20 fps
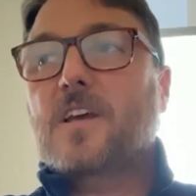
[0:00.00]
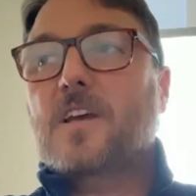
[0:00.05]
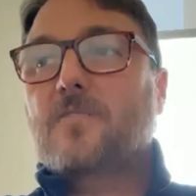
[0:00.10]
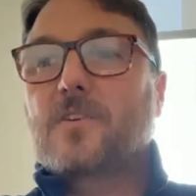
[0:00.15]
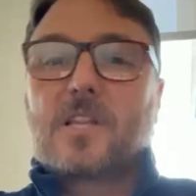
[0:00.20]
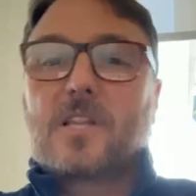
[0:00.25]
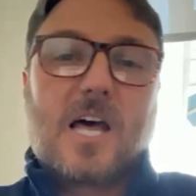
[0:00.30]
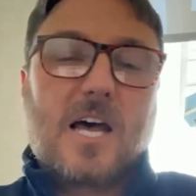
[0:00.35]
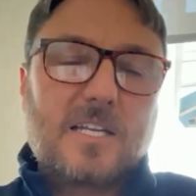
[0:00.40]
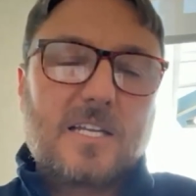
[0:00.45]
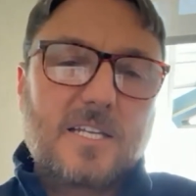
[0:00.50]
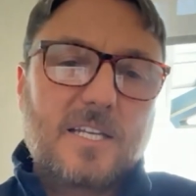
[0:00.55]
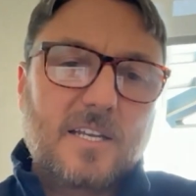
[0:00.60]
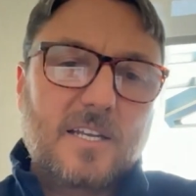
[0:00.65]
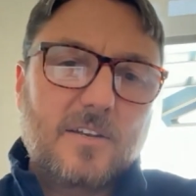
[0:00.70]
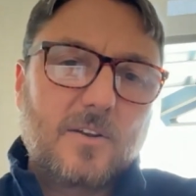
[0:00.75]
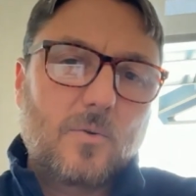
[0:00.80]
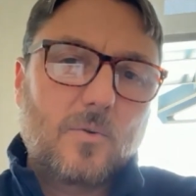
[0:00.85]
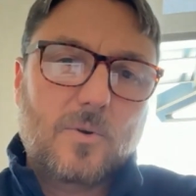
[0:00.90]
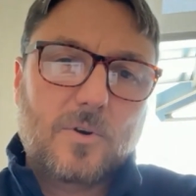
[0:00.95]
to have a La Nina
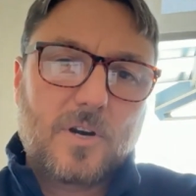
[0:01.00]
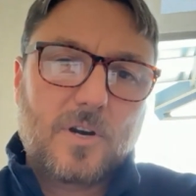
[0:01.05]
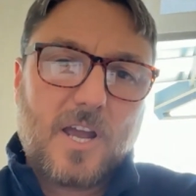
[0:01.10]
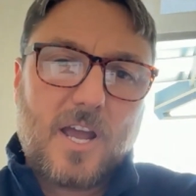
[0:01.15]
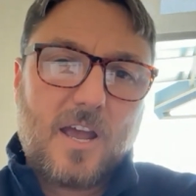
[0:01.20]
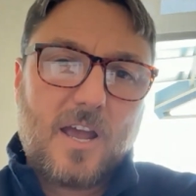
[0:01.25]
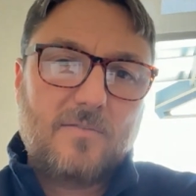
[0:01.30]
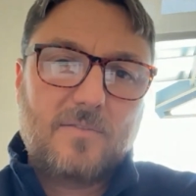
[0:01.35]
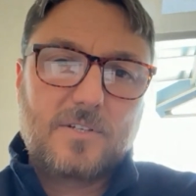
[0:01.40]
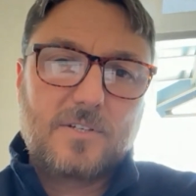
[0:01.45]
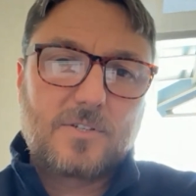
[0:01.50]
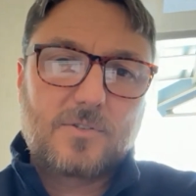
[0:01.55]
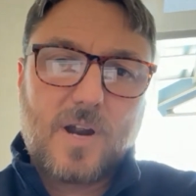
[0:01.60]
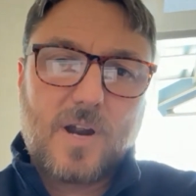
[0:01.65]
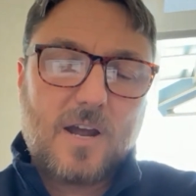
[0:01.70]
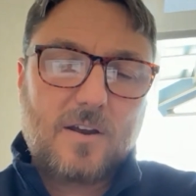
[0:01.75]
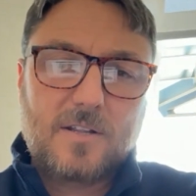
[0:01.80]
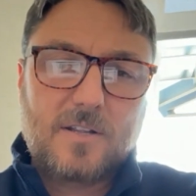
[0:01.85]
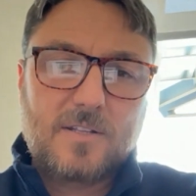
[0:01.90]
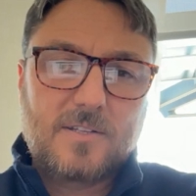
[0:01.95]
in order to have a
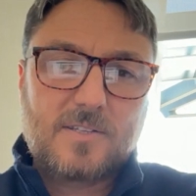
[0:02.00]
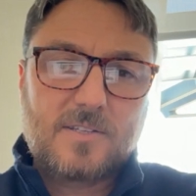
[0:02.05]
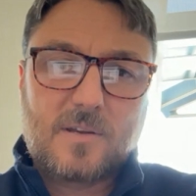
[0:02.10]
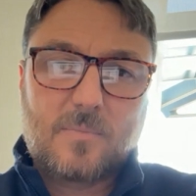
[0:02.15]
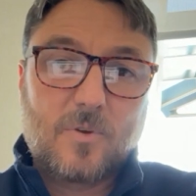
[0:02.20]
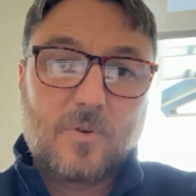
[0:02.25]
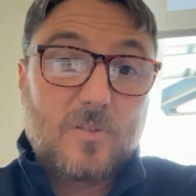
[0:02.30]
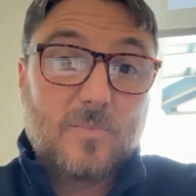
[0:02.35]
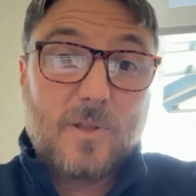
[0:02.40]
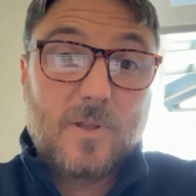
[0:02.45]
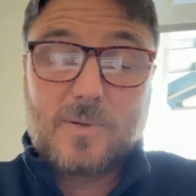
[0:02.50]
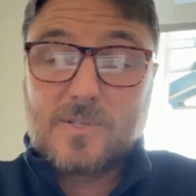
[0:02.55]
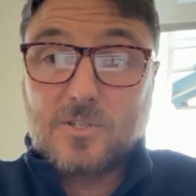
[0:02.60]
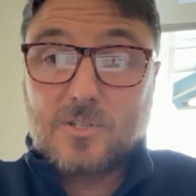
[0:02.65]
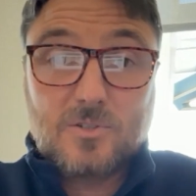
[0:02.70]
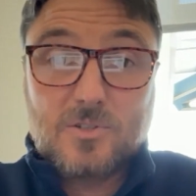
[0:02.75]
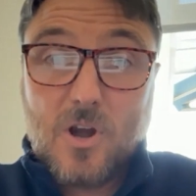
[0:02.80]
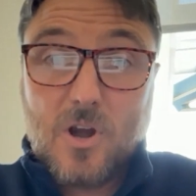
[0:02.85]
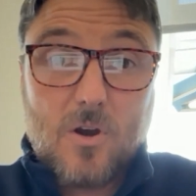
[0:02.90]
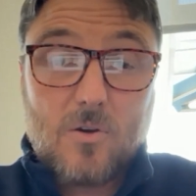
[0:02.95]
drought in the summer in the Midwest. You
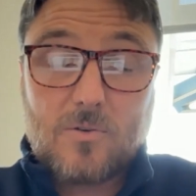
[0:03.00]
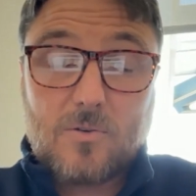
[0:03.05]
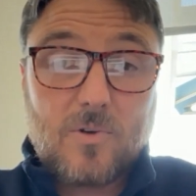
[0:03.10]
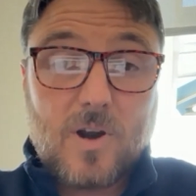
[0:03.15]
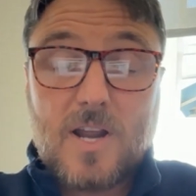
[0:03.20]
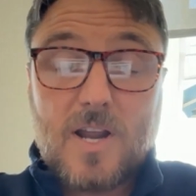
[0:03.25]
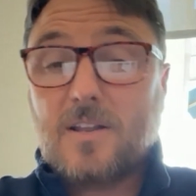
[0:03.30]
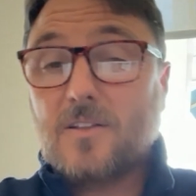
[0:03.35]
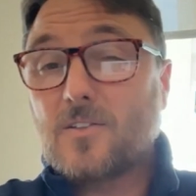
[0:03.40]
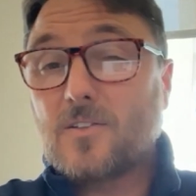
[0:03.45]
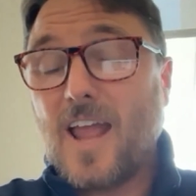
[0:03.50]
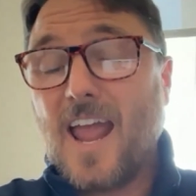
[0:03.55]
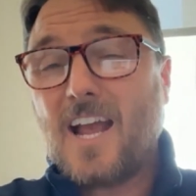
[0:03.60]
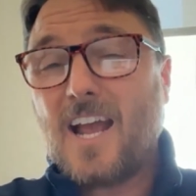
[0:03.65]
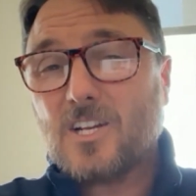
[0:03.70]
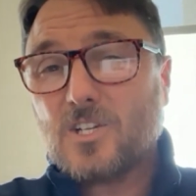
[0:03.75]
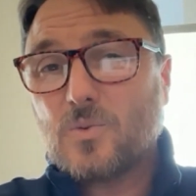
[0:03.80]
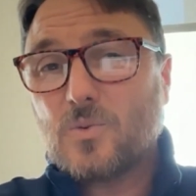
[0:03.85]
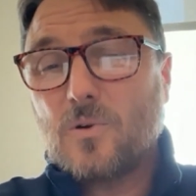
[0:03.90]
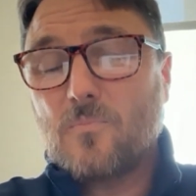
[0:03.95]
don't, right? The
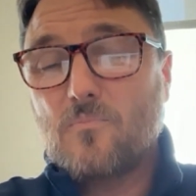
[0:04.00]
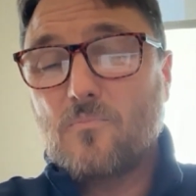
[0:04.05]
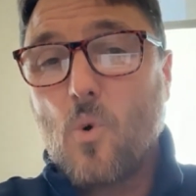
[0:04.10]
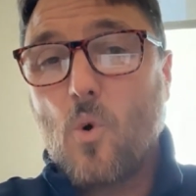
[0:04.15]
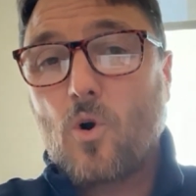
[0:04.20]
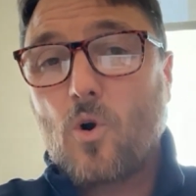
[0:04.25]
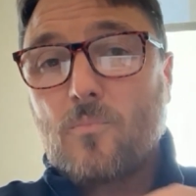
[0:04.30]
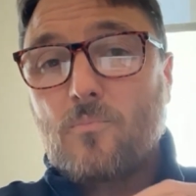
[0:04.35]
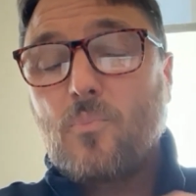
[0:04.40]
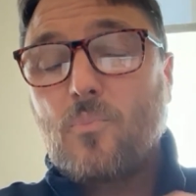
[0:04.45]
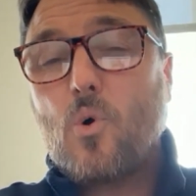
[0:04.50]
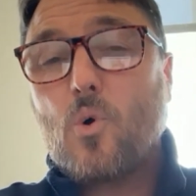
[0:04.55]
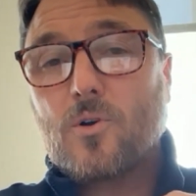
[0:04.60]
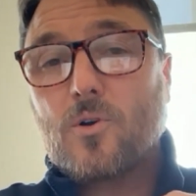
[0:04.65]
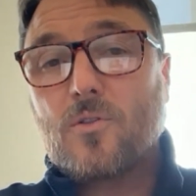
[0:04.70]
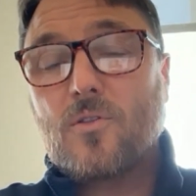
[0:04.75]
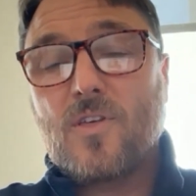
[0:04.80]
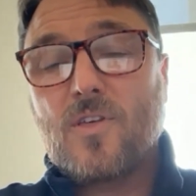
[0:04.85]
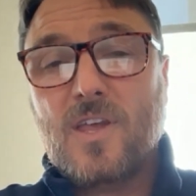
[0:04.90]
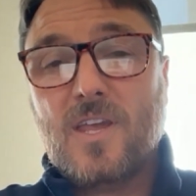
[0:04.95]
actual more
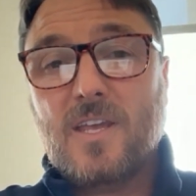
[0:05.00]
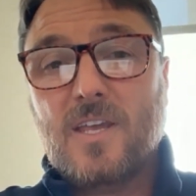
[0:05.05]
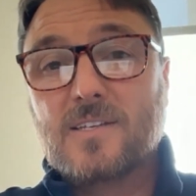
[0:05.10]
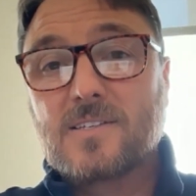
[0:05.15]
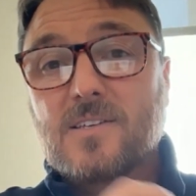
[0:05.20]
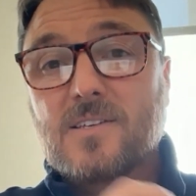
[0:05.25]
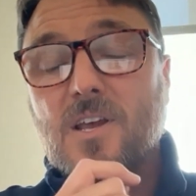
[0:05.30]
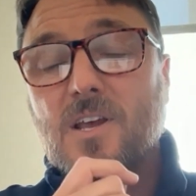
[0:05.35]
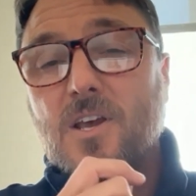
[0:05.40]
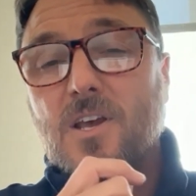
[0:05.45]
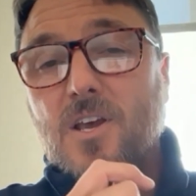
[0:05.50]
important thing is